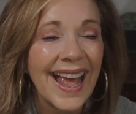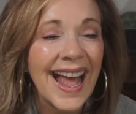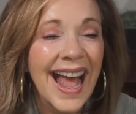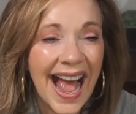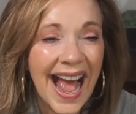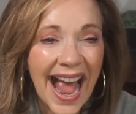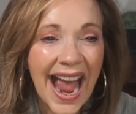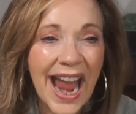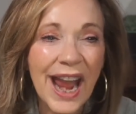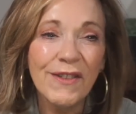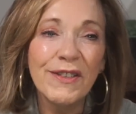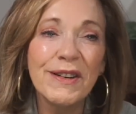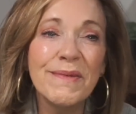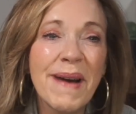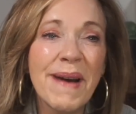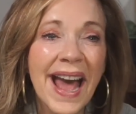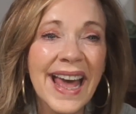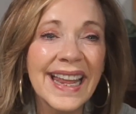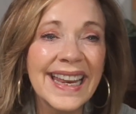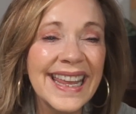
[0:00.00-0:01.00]
Hi,
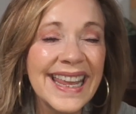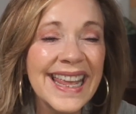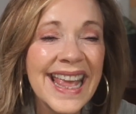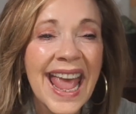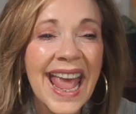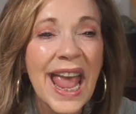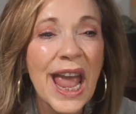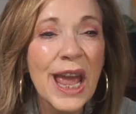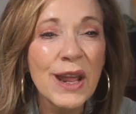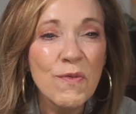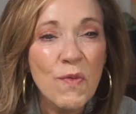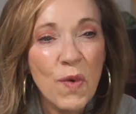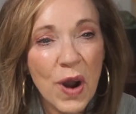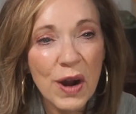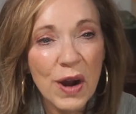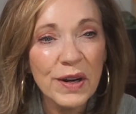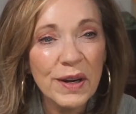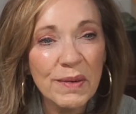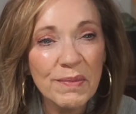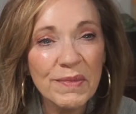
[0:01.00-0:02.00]
everybody, and
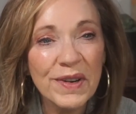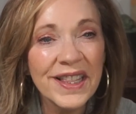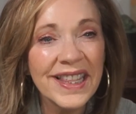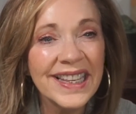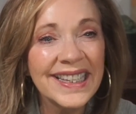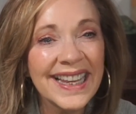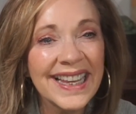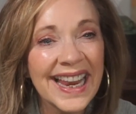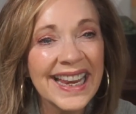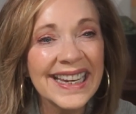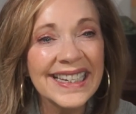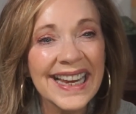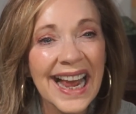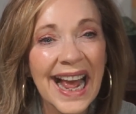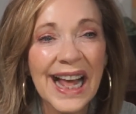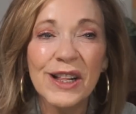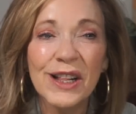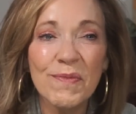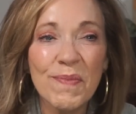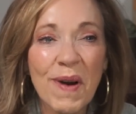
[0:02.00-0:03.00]
welcome to the Zan
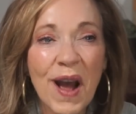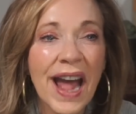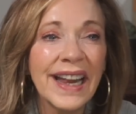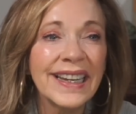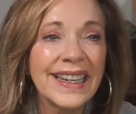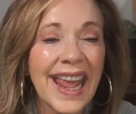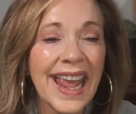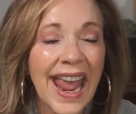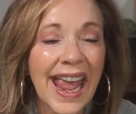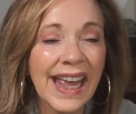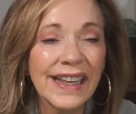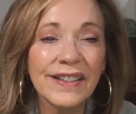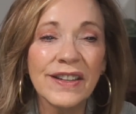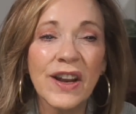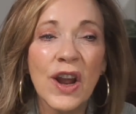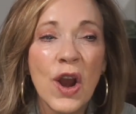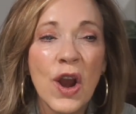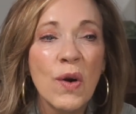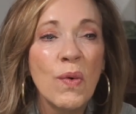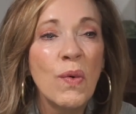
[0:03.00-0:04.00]
Tyler Podcast,
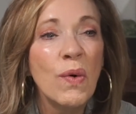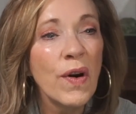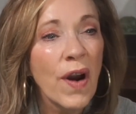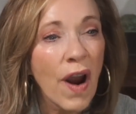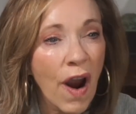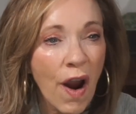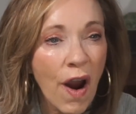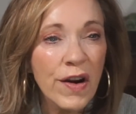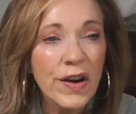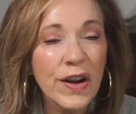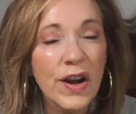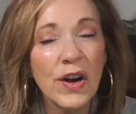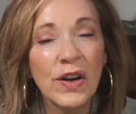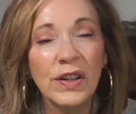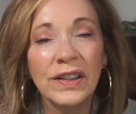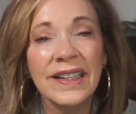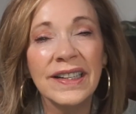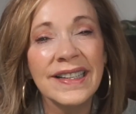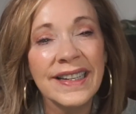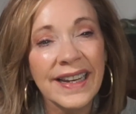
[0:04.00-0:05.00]
where our goal
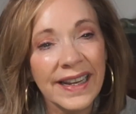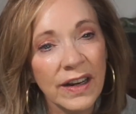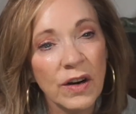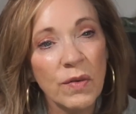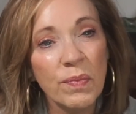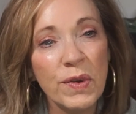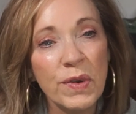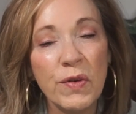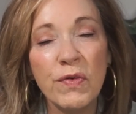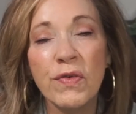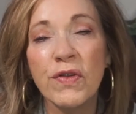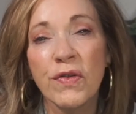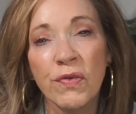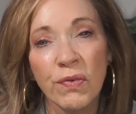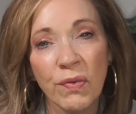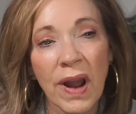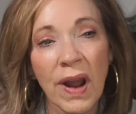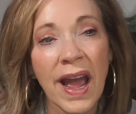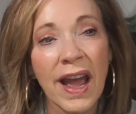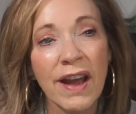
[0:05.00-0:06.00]
is to help you
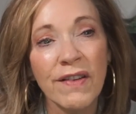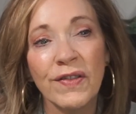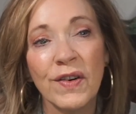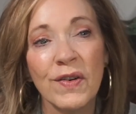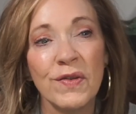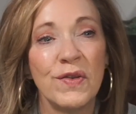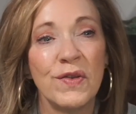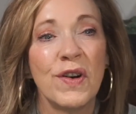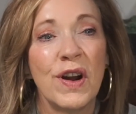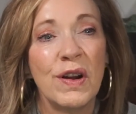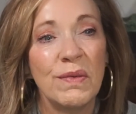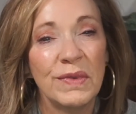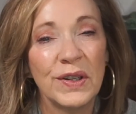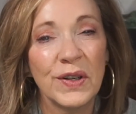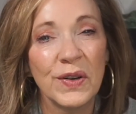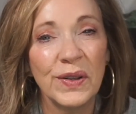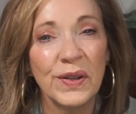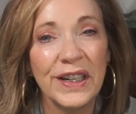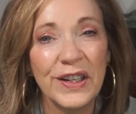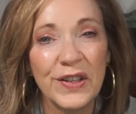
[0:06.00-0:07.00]
thrive on your
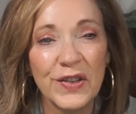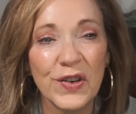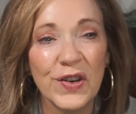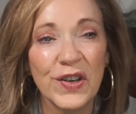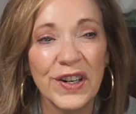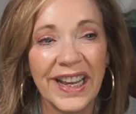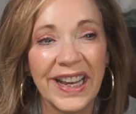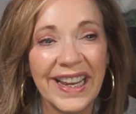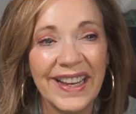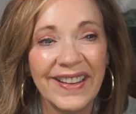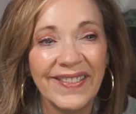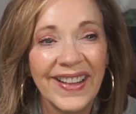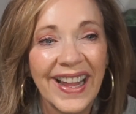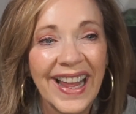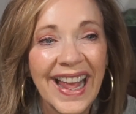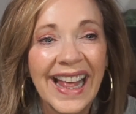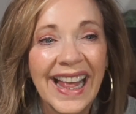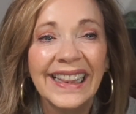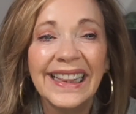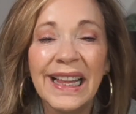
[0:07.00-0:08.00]
homeschooling journey.
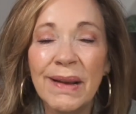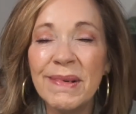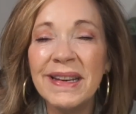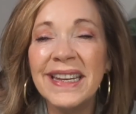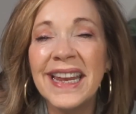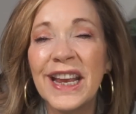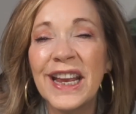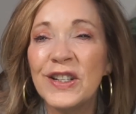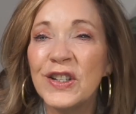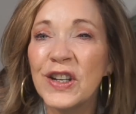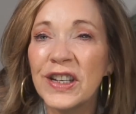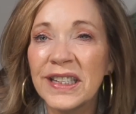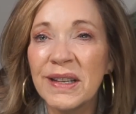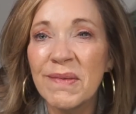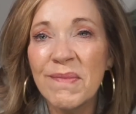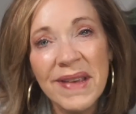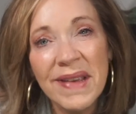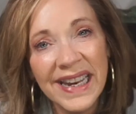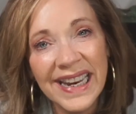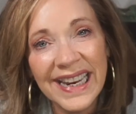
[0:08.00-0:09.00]
Let me take just a
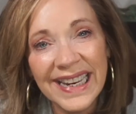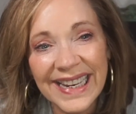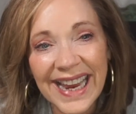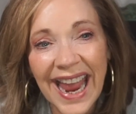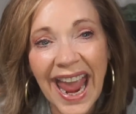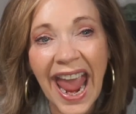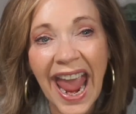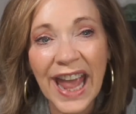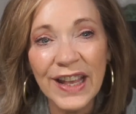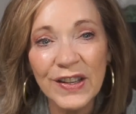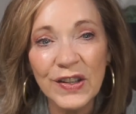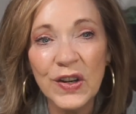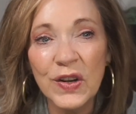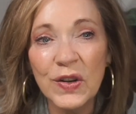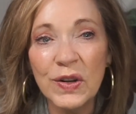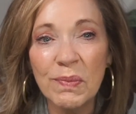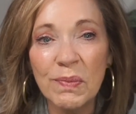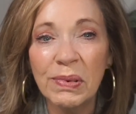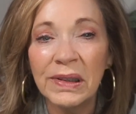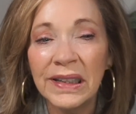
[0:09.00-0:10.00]
minute to ask you
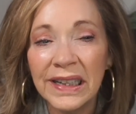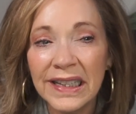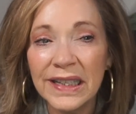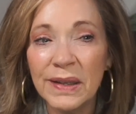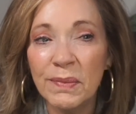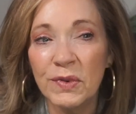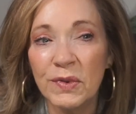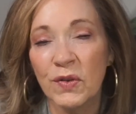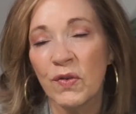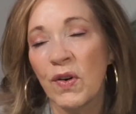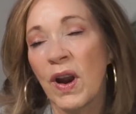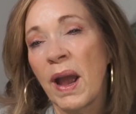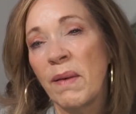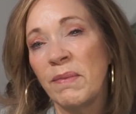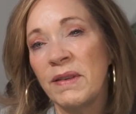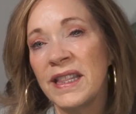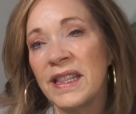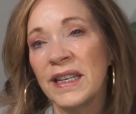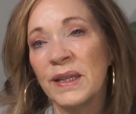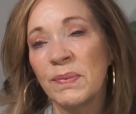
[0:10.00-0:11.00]
to please subscribe
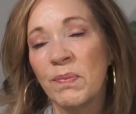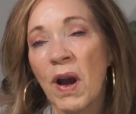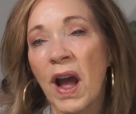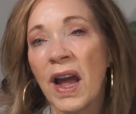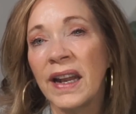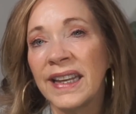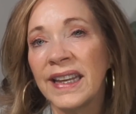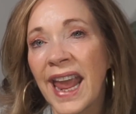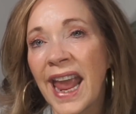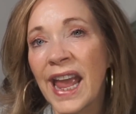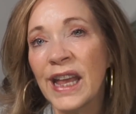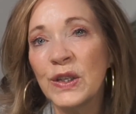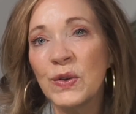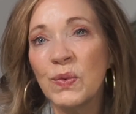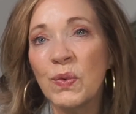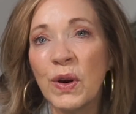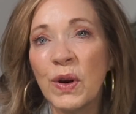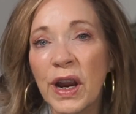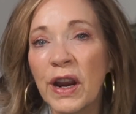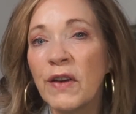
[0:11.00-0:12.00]
to this podcast
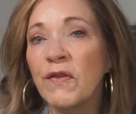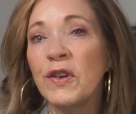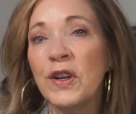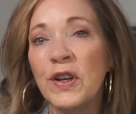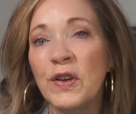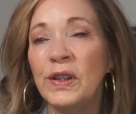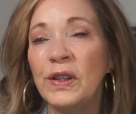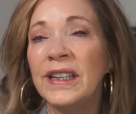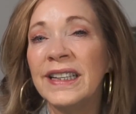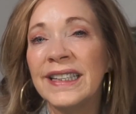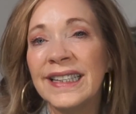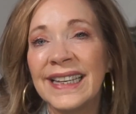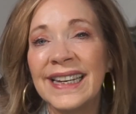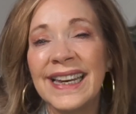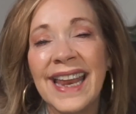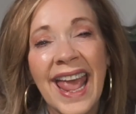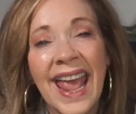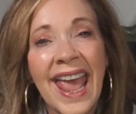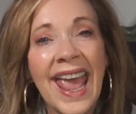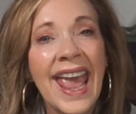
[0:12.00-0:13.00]
wherever you listen.
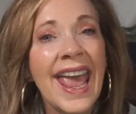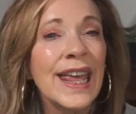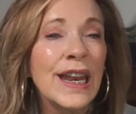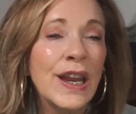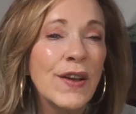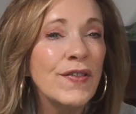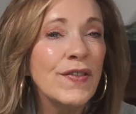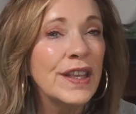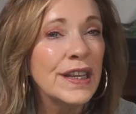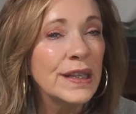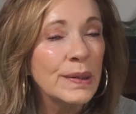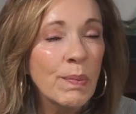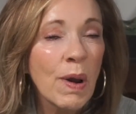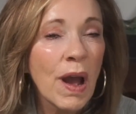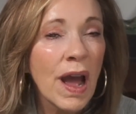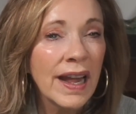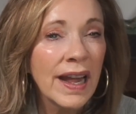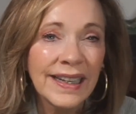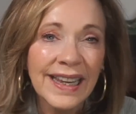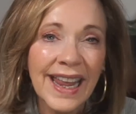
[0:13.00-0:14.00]
And if this
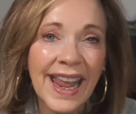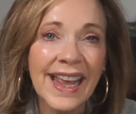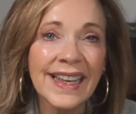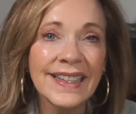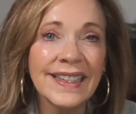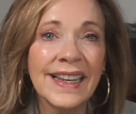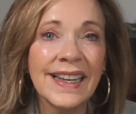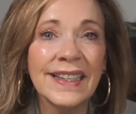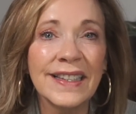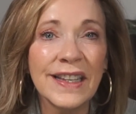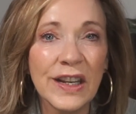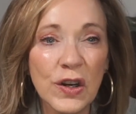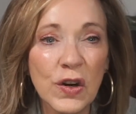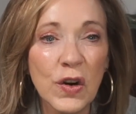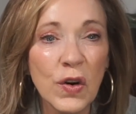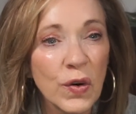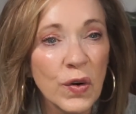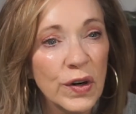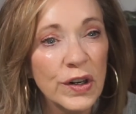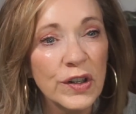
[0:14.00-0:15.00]
podcast has
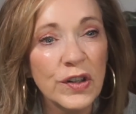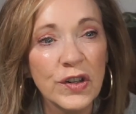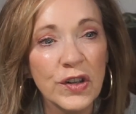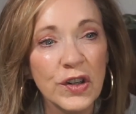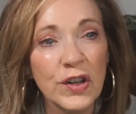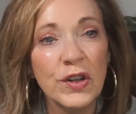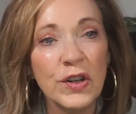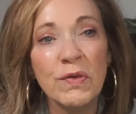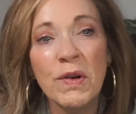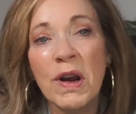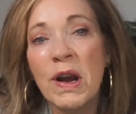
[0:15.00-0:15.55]
encouraged you,